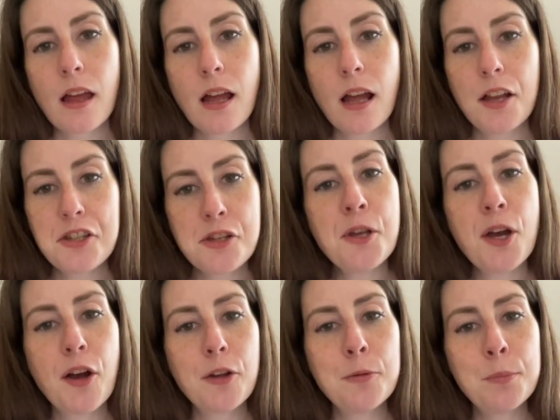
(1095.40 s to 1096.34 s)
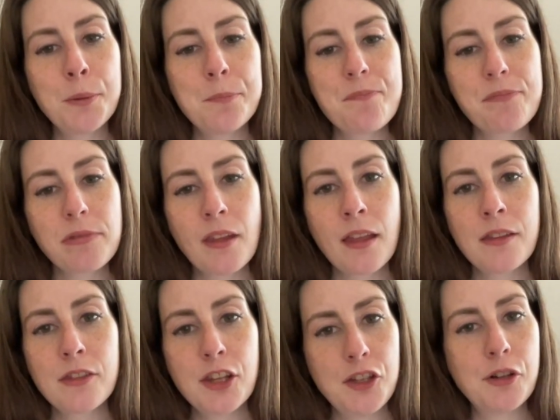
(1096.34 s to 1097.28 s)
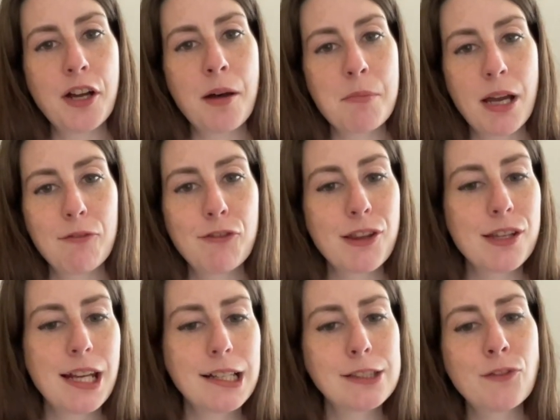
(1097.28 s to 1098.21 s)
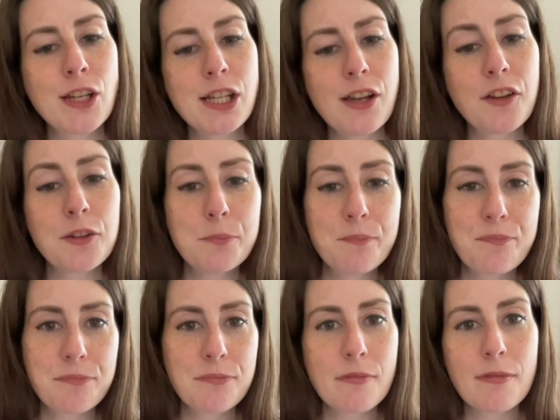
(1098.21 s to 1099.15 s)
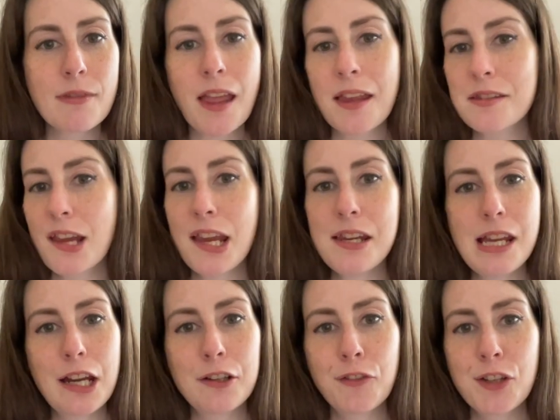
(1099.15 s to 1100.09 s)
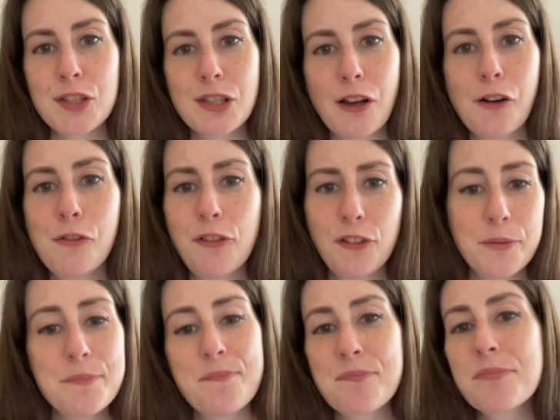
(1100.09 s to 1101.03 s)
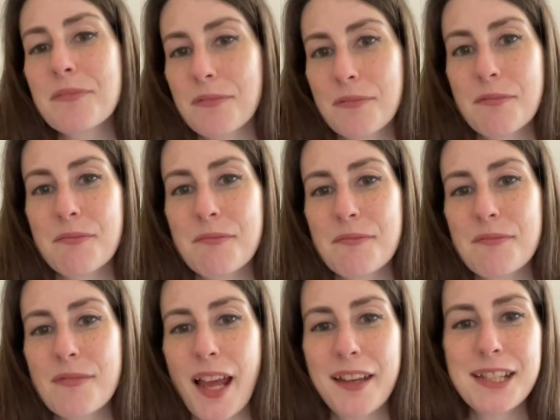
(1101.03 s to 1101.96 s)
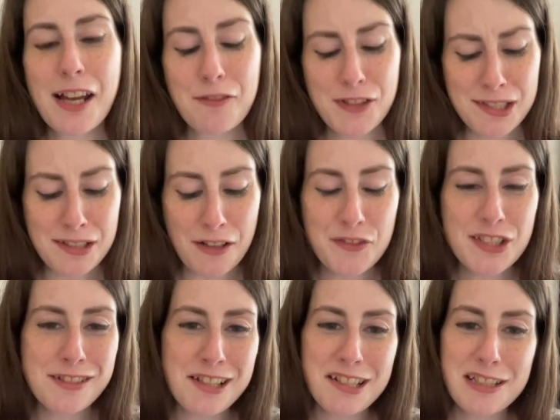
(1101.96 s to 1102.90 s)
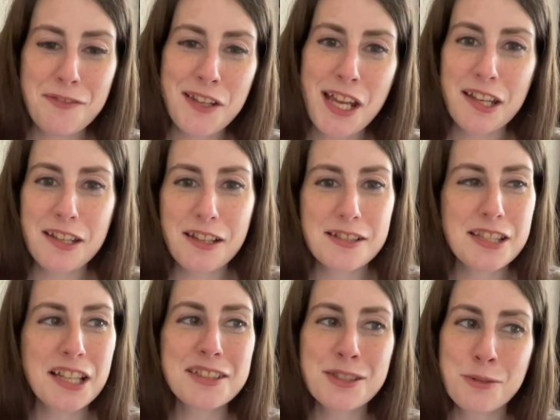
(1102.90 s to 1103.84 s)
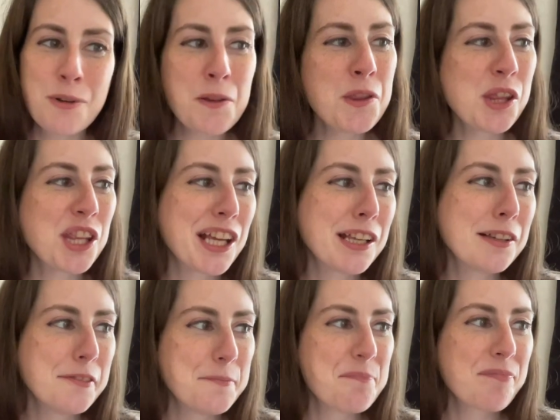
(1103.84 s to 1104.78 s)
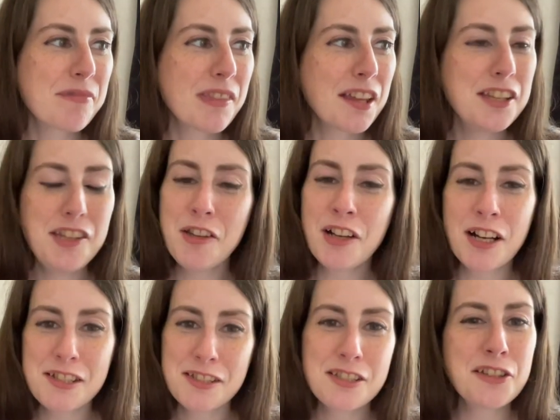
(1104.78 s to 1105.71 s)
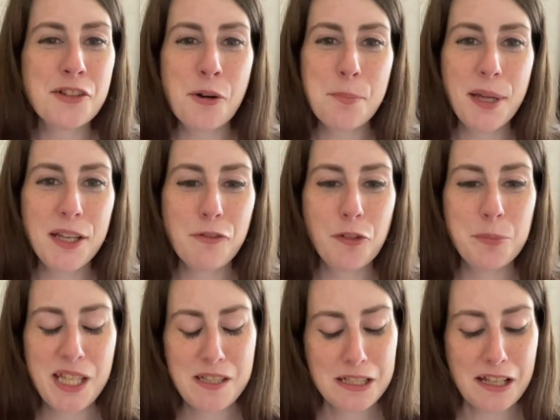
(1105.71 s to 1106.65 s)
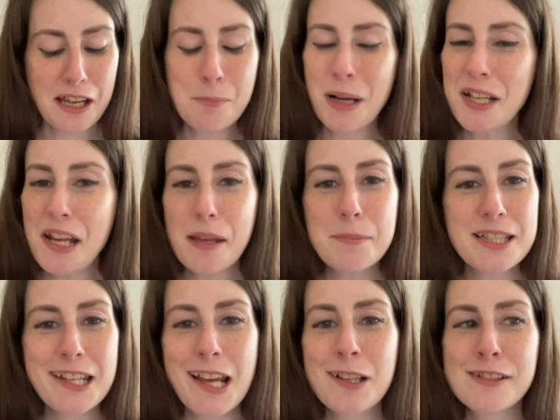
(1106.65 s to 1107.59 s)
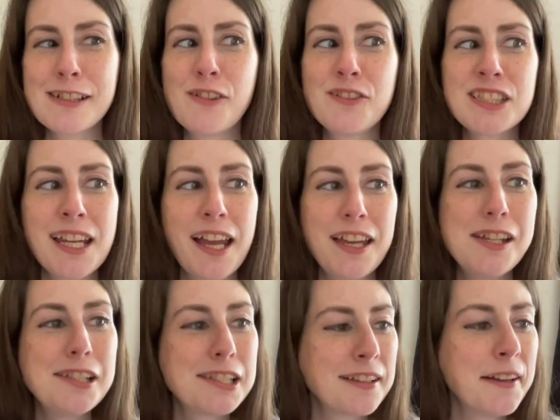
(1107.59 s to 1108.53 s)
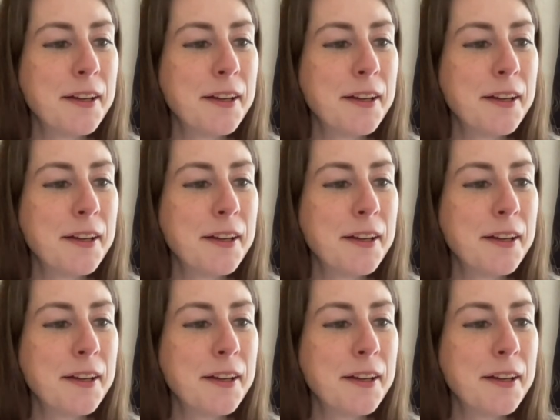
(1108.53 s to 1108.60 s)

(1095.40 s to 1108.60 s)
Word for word: I do hope that you'll come back for the next video. Take care of yourself and have yourself a slice of cake, because that's the one thing you guys did not pick for me today. My name is Caz Loves Cakes,